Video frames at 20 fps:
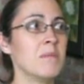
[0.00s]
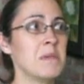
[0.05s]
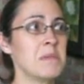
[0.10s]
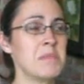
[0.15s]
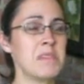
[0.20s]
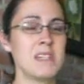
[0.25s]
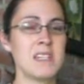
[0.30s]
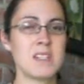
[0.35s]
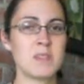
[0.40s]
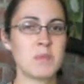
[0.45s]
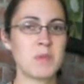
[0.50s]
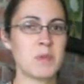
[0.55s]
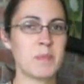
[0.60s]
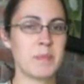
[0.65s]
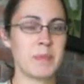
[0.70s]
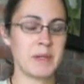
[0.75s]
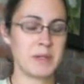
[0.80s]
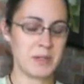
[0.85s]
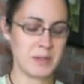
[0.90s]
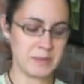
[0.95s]
Maybe it needs more
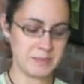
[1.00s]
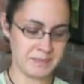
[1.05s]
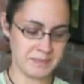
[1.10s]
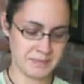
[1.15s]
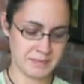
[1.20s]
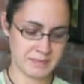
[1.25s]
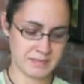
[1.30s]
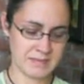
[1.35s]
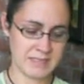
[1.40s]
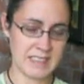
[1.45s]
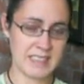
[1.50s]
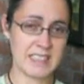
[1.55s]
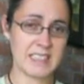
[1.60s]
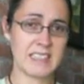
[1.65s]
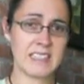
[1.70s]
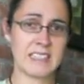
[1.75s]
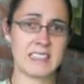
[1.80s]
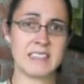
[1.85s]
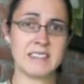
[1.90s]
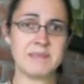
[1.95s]
butter.
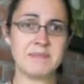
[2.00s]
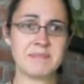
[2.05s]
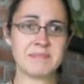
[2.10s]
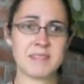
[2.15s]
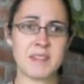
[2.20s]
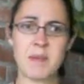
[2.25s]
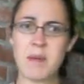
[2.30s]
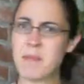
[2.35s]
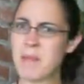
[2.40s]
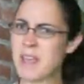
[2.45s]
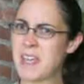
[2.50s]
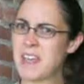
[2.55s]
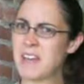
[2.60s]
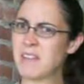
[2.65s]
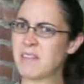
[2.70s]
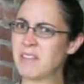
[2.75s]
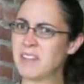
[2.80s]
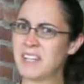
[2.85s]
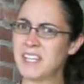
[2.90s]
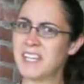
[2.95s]
Am I
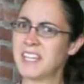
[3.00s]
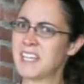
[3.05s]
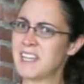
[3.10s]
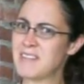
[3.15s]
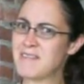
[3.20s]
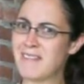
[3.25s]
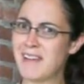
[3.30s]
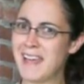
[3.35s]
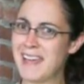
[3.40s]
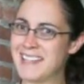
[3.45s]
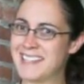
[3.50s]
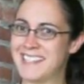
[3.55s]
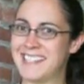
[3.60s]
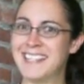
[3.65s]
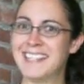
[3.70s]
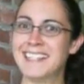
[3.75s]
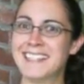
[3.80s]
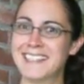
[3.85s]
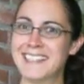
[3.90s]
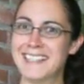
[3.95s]
making a really icky
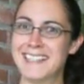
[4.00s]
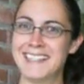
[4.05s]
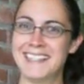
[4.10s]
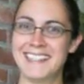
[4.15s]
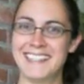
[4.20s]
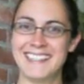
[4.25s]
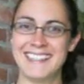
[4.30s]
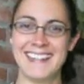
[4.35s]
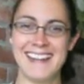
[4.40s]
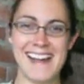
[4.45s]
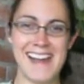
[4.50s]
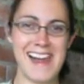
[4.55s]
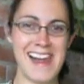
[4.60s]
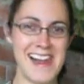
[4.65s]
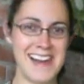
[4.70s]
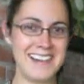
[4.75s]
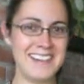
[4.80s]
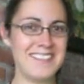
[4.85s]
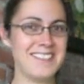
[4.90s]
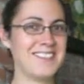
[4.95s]
face?
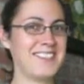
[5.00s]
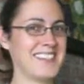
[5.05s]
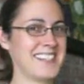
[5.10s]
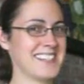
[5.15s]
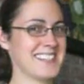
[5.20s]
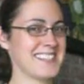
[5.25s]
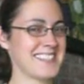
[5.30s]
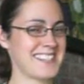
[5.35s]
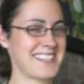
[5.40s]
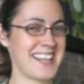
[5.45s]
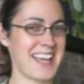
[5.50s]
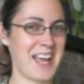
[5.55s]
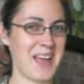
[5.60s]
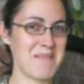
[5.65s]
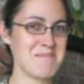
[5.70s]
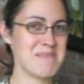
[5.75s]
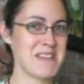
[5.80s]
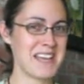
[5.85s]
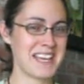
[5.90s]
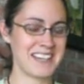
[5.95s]
Feels like
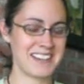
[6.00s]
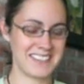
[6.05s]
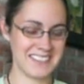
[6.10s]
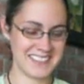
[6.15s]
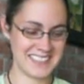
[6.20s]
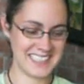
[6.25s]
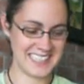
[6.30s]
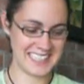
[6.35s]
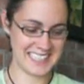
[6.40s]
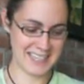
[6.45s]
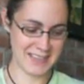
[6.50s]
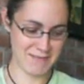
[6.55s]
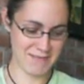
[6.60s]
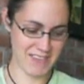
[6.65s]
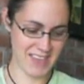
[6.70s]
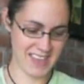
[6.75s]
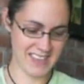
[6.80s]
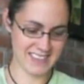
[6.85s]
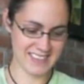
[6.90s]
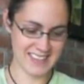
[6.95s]
I'm making a really icky
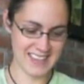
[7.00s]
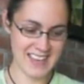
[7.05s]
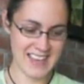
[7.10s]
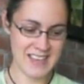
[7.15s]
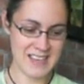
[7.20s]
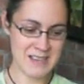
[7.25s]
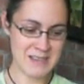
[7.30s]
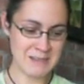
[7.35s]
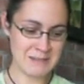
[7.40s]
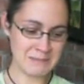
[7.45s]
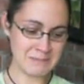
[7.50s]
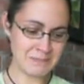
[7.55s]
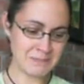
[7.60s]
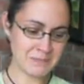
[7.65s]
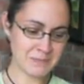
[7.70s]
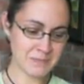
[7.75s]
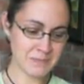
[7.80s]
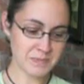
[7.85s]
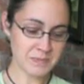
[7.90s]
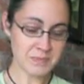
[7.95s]
face.
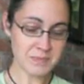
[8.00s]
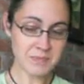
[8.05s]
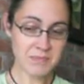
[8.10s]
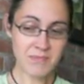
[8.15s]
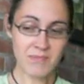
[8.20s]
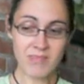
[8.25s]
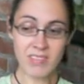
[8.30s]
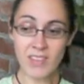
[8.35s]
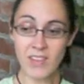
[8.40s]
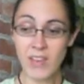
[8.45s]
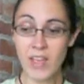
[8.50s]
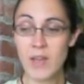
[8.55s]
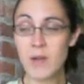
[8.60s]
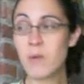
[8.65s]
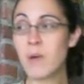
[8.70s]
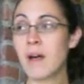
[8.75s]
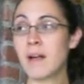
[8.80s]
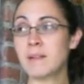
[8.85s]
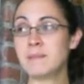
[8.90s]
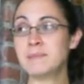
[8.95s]

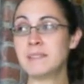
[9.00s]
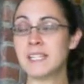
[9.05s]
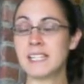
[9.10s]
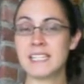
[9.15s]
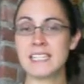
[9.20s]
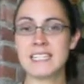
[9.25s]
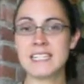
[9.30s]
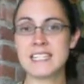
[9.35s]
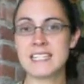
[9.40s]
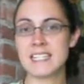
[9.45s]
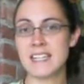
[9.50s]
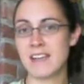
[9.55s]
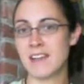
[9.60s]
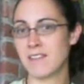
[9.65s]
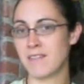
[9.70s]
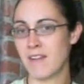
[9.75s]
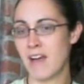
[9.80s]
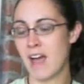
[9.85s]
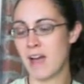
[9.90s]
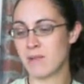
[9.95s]
Okay, well, at least
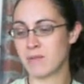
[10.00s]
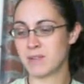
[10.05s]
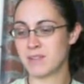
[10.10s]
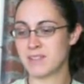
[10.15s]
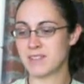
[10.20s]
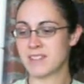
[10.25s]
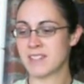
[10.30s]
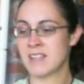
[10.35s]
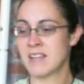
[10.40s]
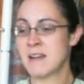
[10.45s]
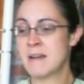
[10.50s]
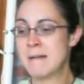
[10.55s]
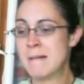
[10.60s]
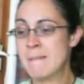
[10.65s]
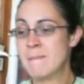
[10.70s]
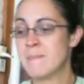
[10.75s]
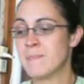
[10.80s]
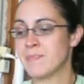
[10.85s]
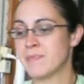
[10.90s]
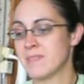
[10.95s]
if I was
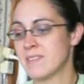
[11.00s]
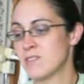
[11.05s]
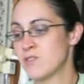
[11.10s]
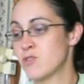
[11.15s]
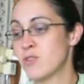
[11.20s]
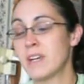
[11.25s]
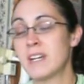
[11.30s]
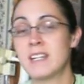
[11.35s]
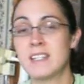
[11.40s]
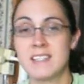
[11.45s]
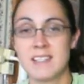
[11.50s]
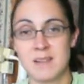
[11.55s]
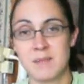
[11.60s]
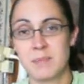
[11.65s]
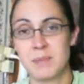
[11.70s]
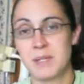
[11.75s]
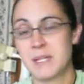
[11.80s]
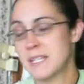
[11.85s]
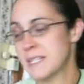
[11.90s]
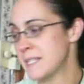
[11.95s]
stranded
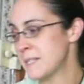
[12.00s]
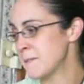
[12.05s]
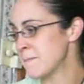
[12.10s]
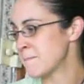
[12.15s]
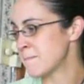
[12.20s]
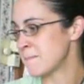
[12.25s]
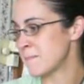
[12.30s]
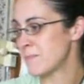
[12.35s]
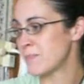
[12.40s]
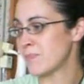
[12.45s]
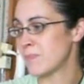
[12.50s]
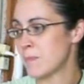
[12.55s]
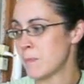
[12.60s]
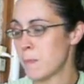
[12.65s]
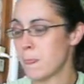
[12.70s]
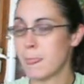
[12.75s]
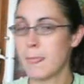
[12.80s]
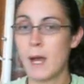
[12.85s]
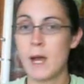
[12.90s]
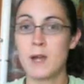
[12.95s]
someplace
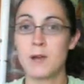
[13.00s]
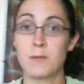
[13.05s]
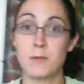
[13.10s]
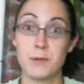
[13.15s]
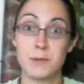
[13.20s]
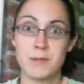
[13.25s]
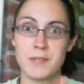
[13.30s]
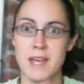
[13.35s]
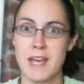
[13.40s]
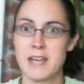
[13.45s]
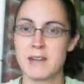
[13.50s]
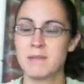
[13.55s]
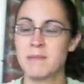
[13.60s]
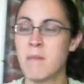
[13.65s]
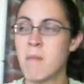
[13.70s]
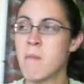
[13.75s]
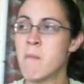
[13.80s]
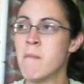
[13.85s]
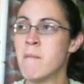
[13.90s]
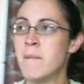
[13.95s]
on a roadside,
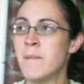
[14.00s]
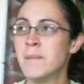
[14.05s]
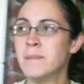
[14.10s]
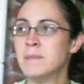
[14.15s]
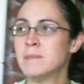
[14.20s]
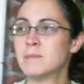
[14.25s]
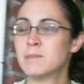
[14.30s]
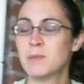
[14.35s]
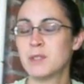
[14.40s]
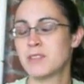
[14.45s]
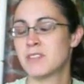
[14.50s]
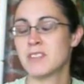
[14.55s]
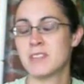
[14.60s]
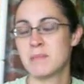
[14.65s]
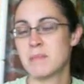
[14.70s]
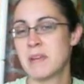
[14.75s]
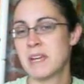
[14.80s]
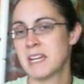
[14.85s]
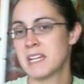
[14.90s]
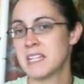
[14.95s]
which
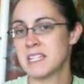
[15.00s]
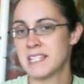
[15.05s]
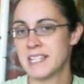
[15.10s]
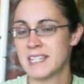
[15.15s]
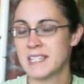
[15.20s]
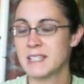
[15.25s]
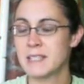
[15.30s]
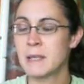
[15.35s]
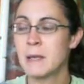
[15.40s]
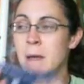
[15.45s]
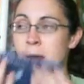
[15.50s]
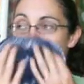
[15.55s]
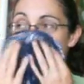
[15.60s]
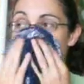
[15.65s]
doesn't make any sense.